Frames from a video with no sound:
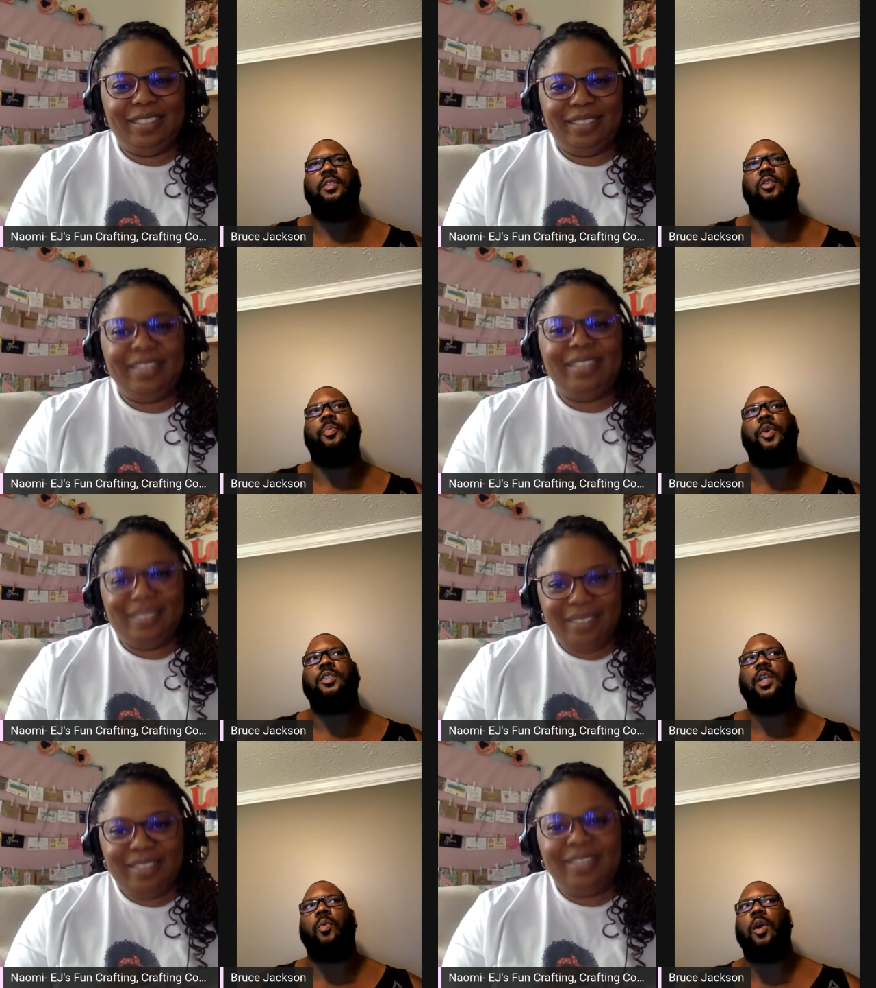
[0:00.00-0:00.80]
Speaker 1: So the
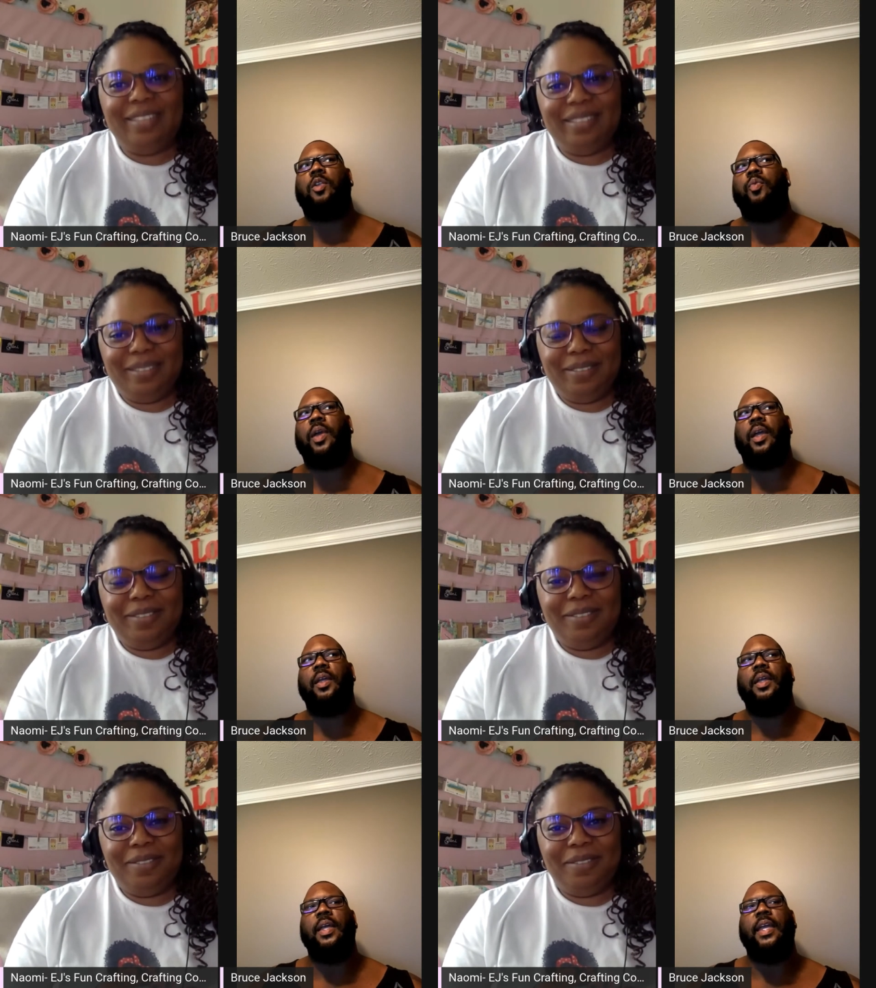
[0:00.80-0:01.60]
person I worked with,
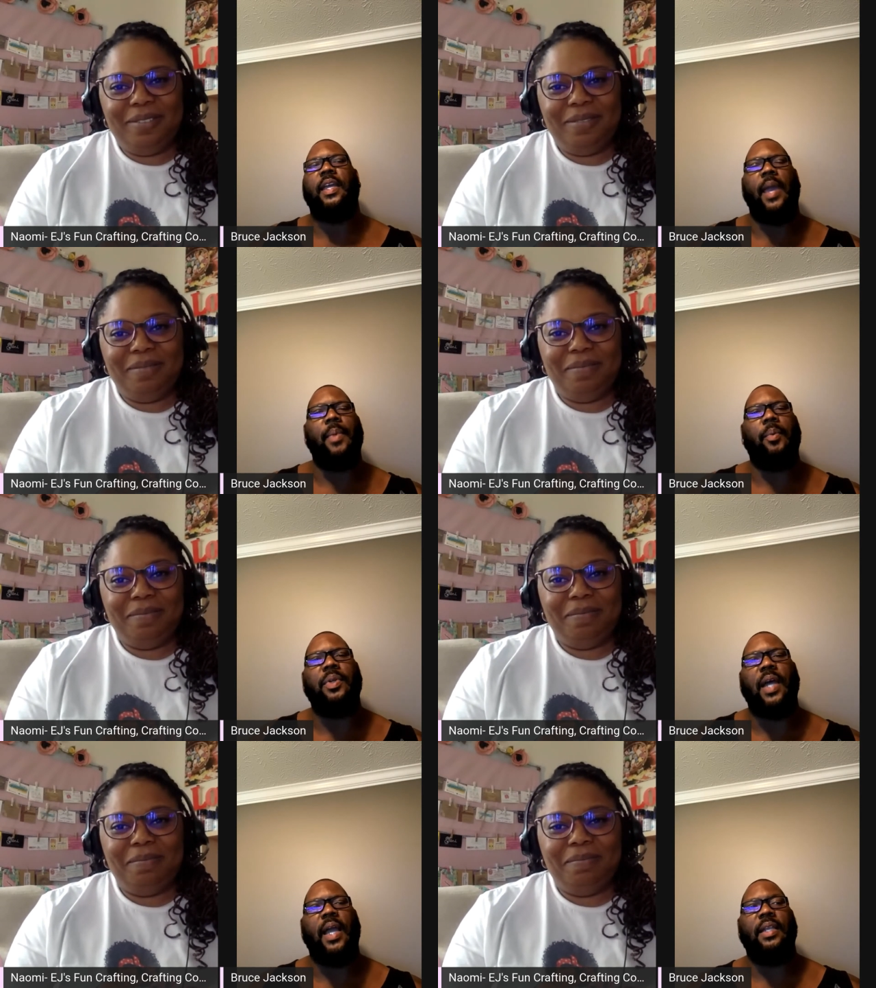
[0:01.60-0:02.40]
he came up
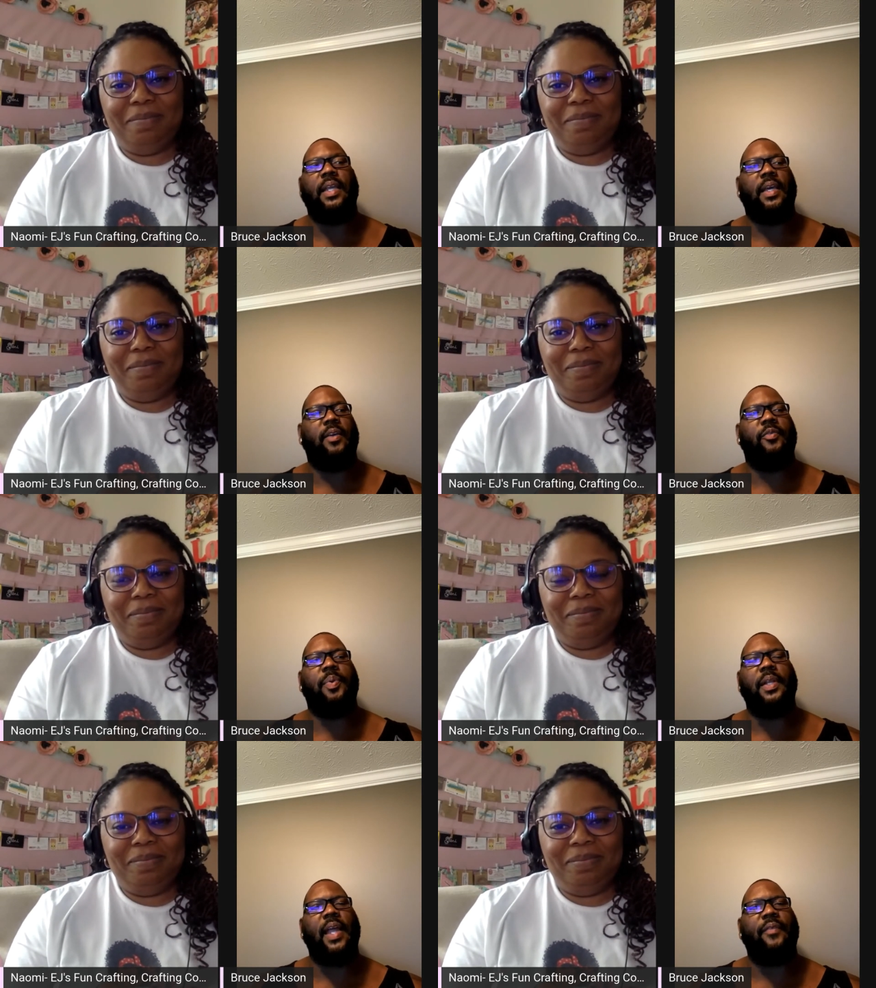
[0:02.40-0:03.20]
with the idea of
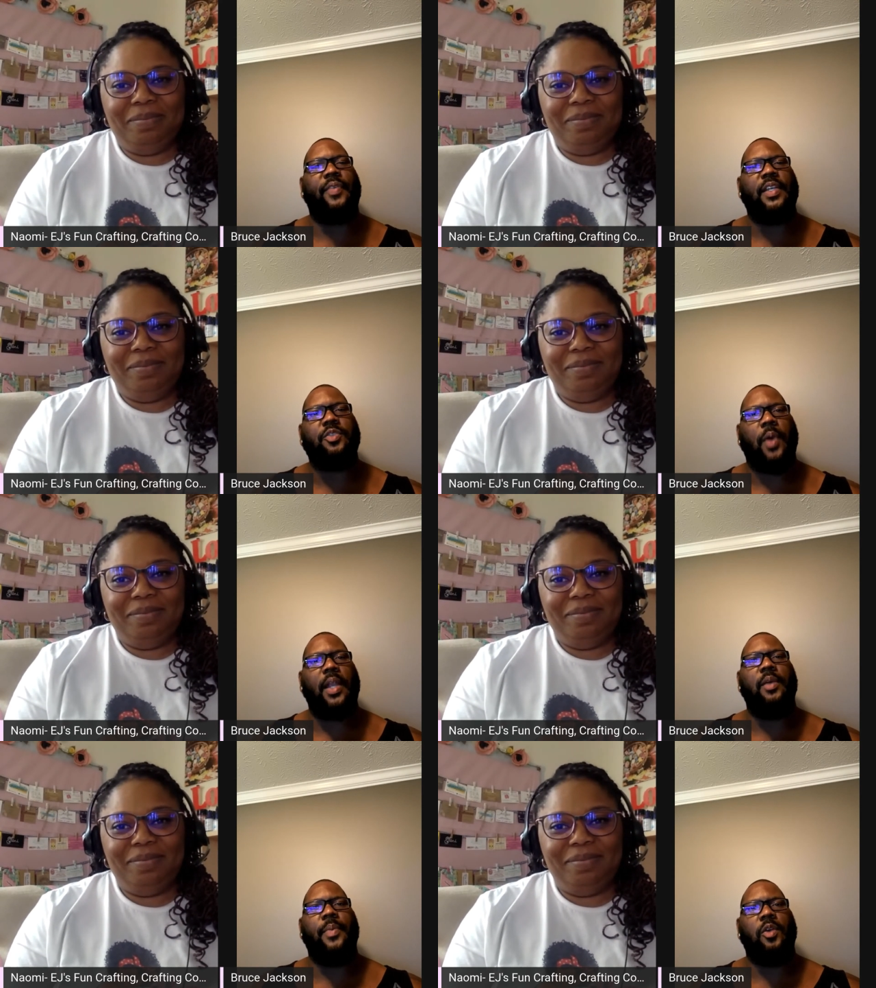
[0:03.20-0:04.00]
putting that fist
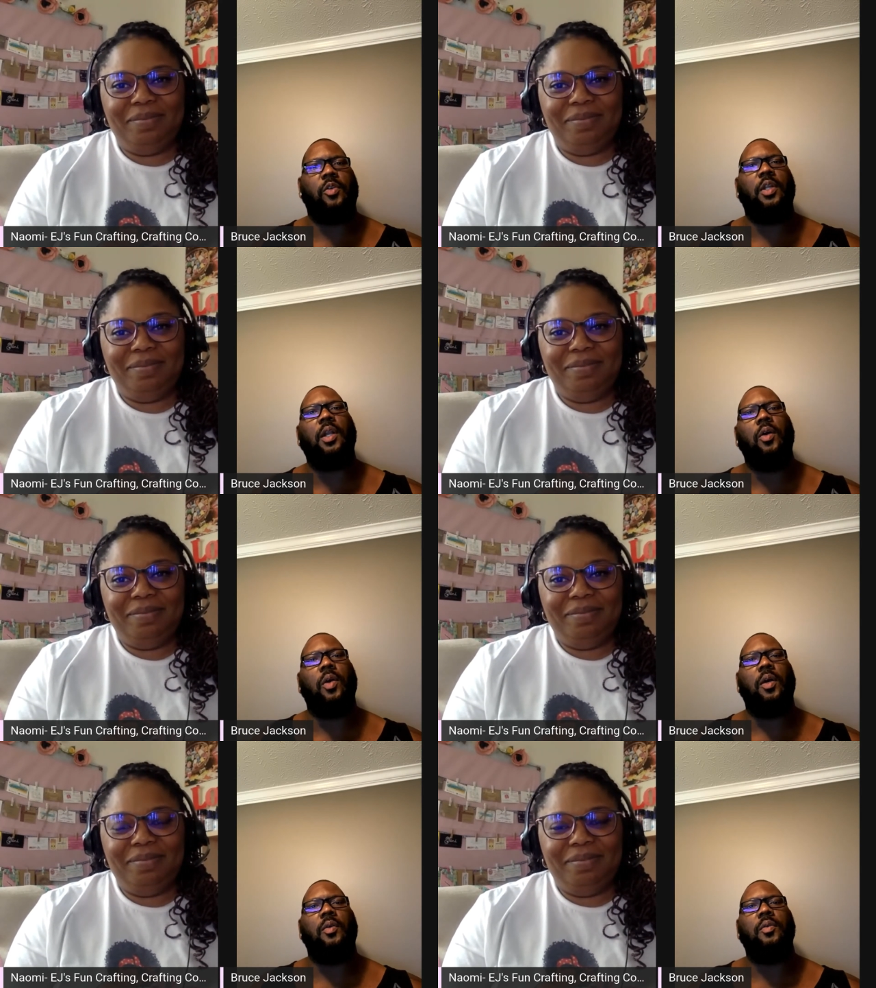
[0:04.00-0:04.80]
right in the middle of the
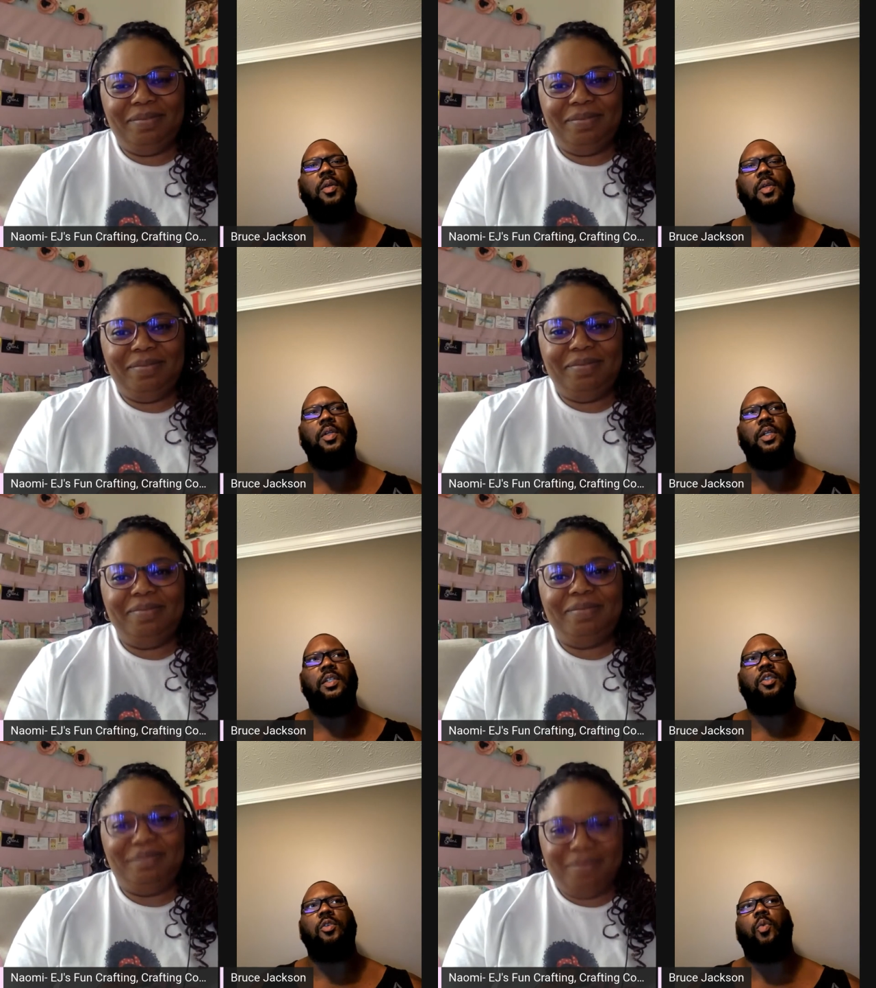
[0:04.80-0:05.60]
logo. And
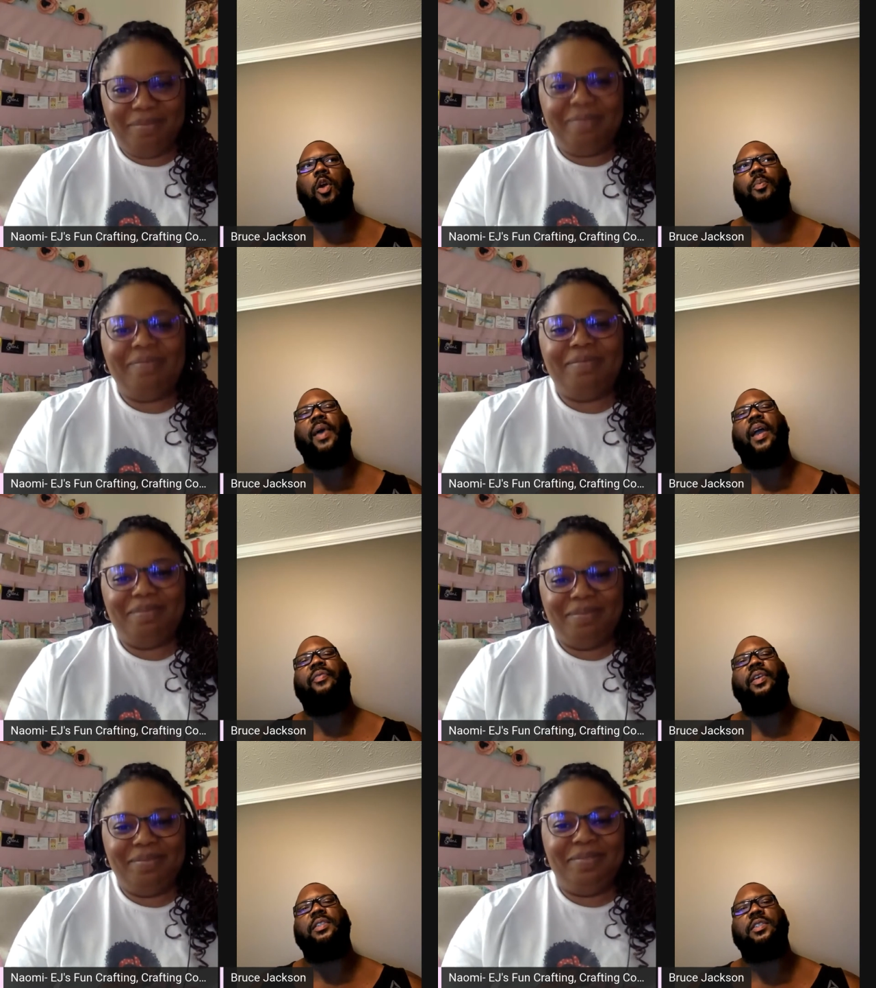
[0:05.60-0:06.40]
so the word back fist is